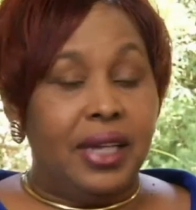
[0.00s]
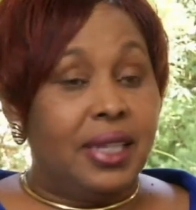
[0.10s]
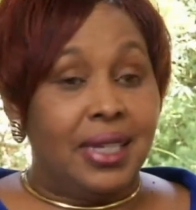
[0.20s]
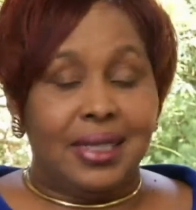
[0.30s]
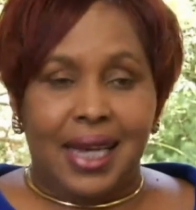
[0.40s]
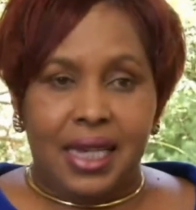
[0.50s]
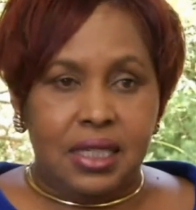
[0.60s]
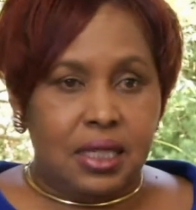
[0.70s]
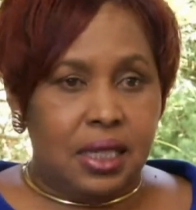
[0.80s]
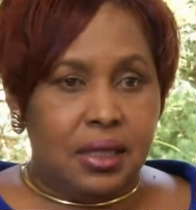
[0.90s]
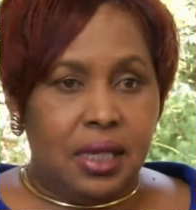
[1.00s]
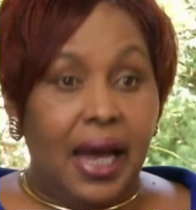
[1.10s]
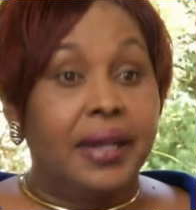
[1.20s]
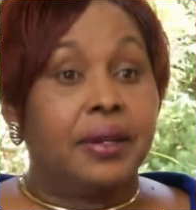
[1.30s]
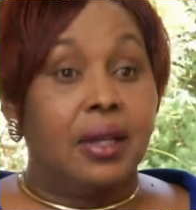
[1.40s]
then they taste it
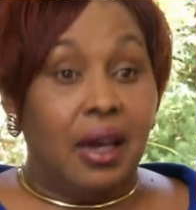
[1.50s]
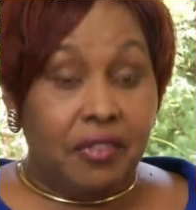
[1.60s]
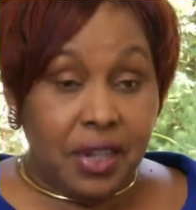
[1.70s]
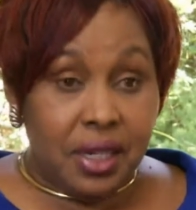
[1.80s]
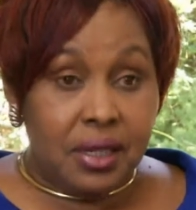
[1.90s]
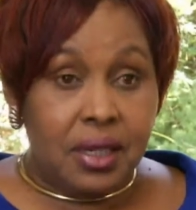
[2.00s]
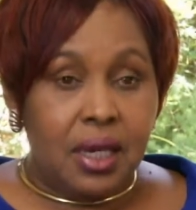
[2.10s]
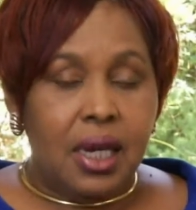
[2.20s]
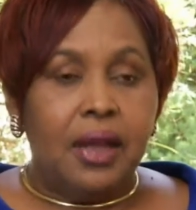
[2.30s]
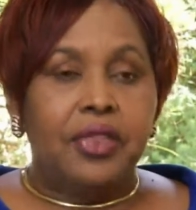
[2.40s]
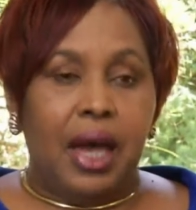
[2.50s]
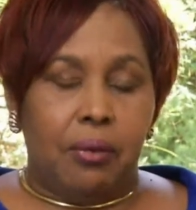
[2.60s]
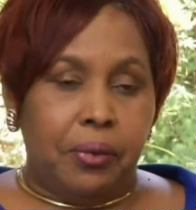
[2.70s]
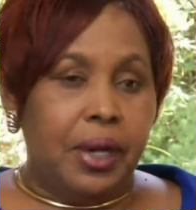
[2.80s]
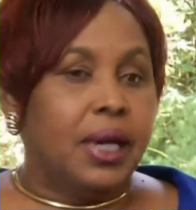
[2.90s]
and love it,
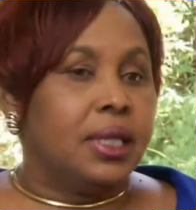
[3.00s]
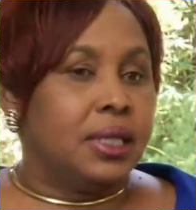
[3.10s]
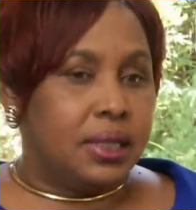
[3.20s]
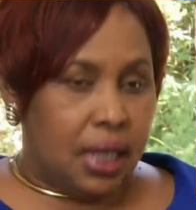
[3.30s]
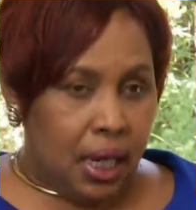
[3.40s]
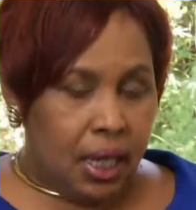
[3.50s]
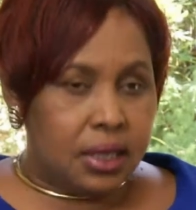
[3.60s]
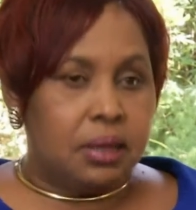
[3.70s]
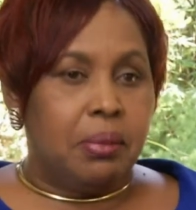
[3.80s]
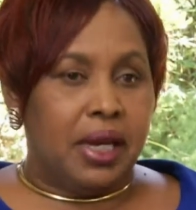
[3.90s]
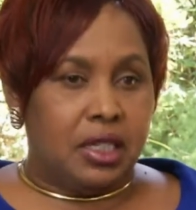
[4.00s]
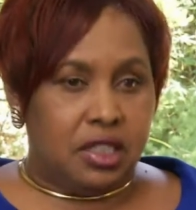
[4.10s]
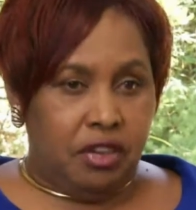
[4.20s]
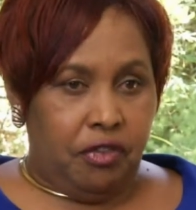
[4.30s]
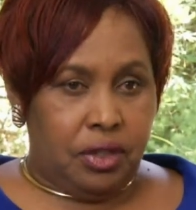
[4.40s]
that really does make a
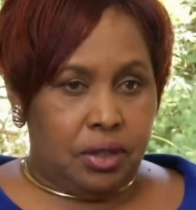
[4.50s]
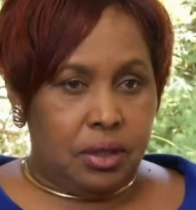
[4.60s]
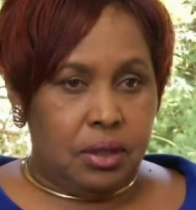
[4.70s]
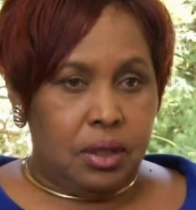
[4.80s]
difference.